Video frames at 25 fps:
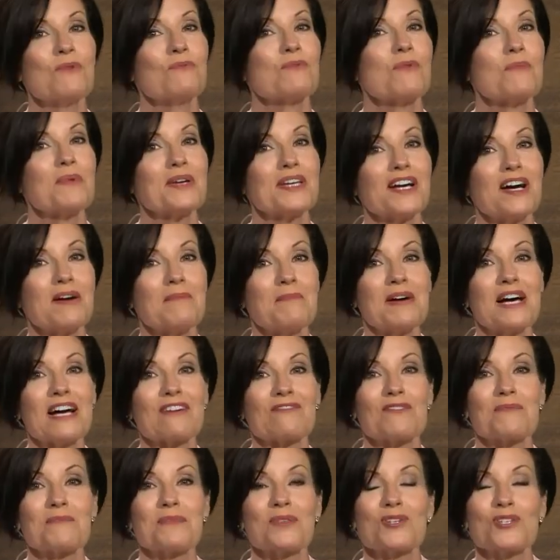When we come back
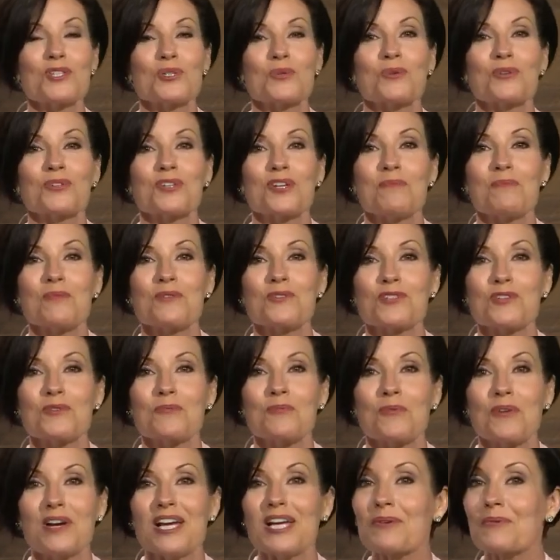from this short commercial
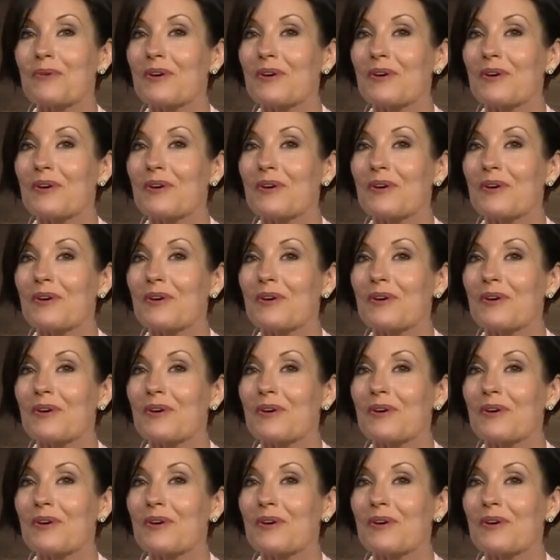break,